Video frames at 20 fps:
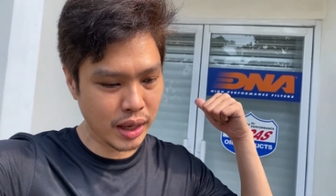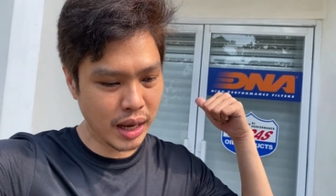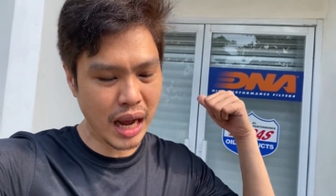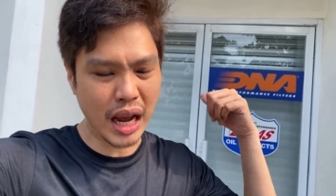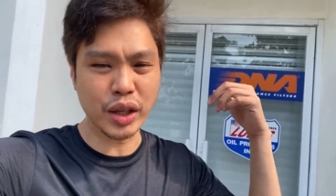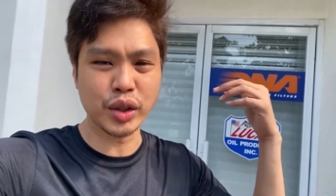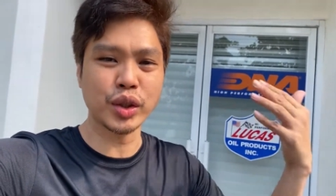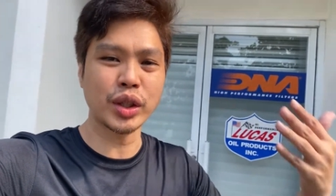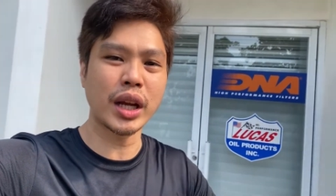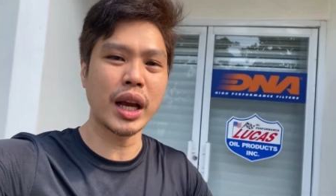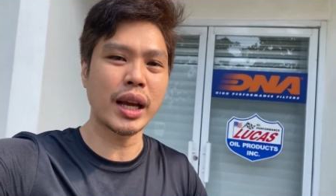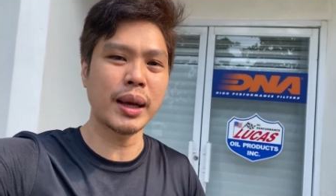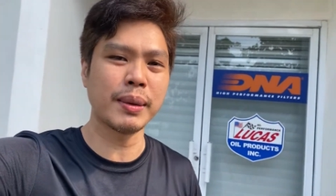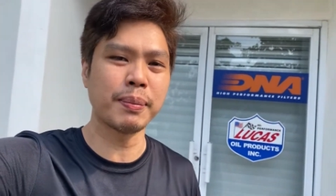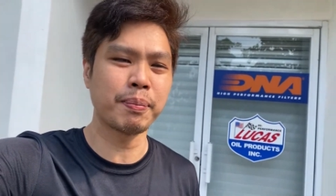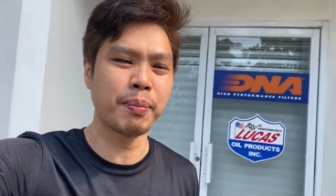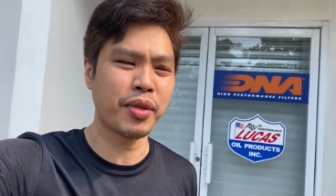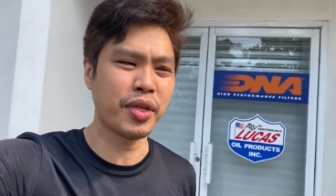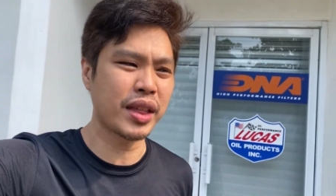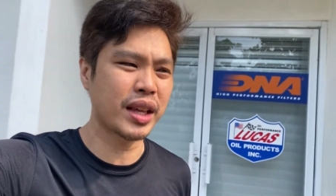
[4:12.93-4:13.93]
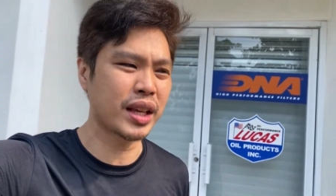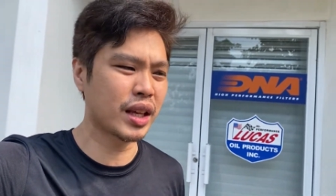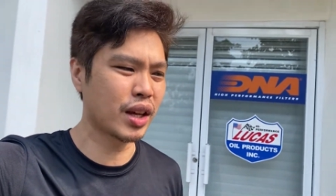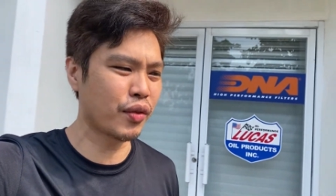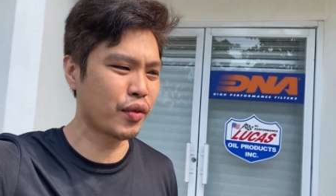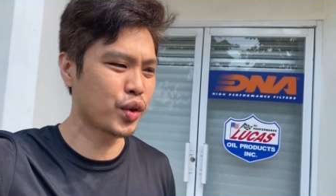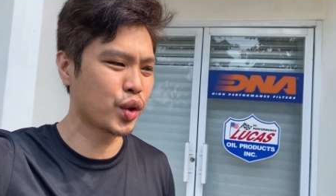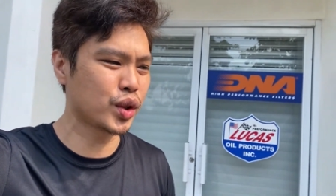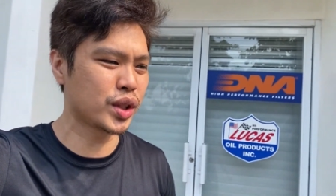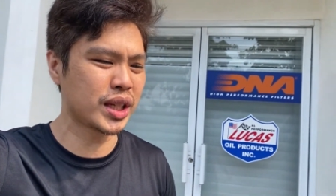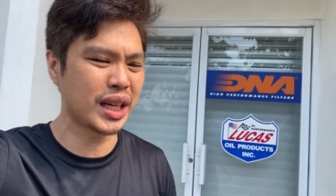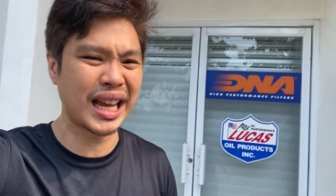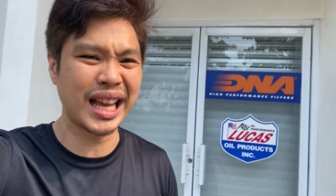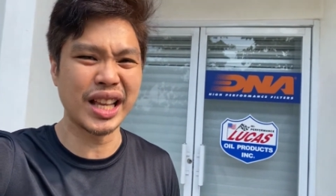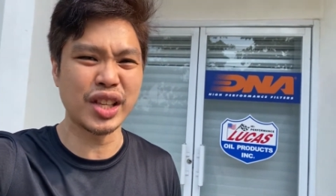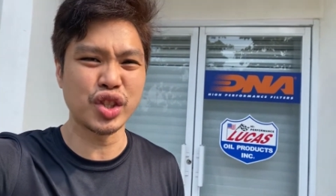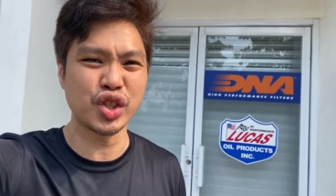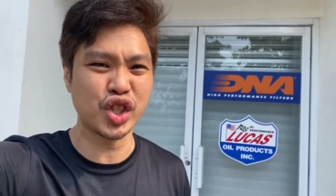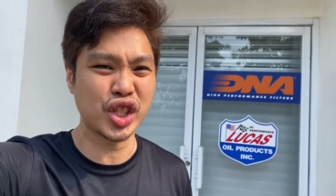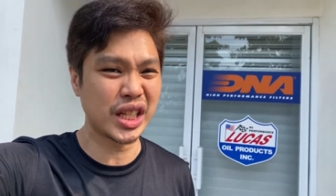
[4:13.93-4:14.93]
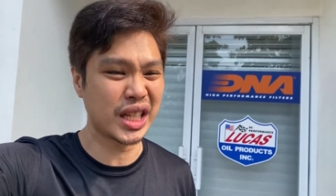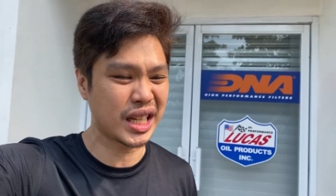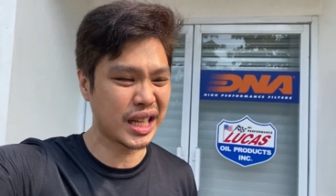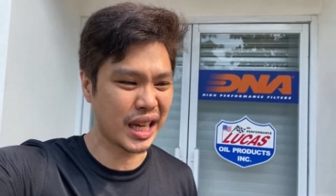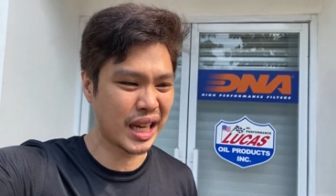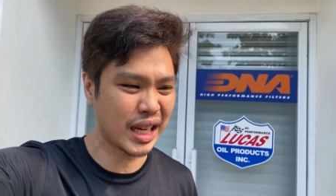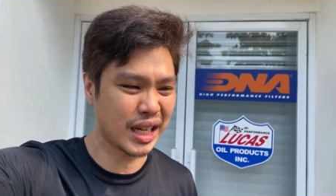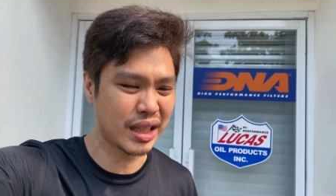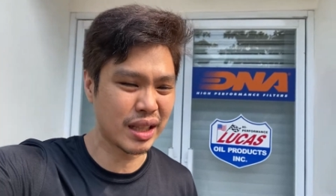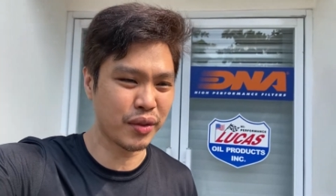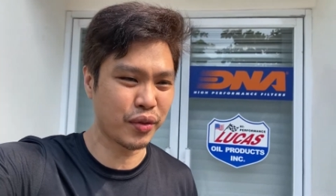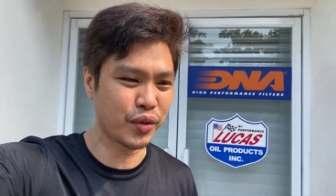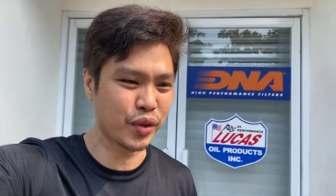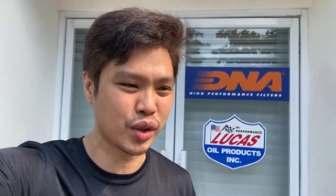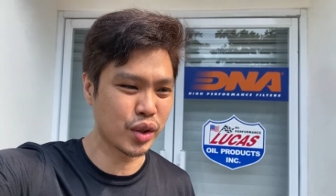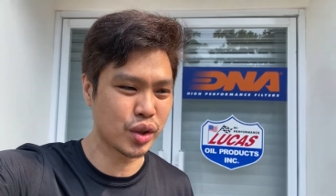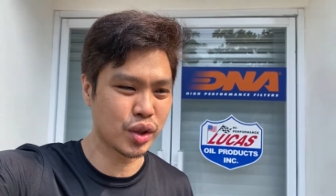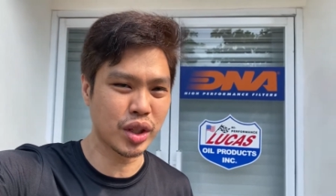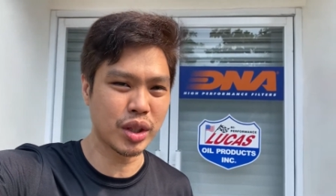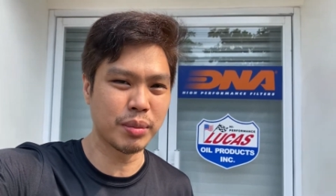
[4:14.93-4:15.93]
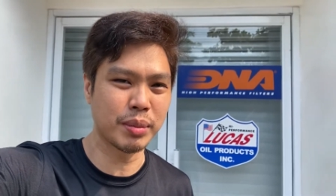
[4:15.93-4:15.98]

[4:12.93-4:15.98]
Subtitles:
Actually, I'm thinking of using NGK in the future,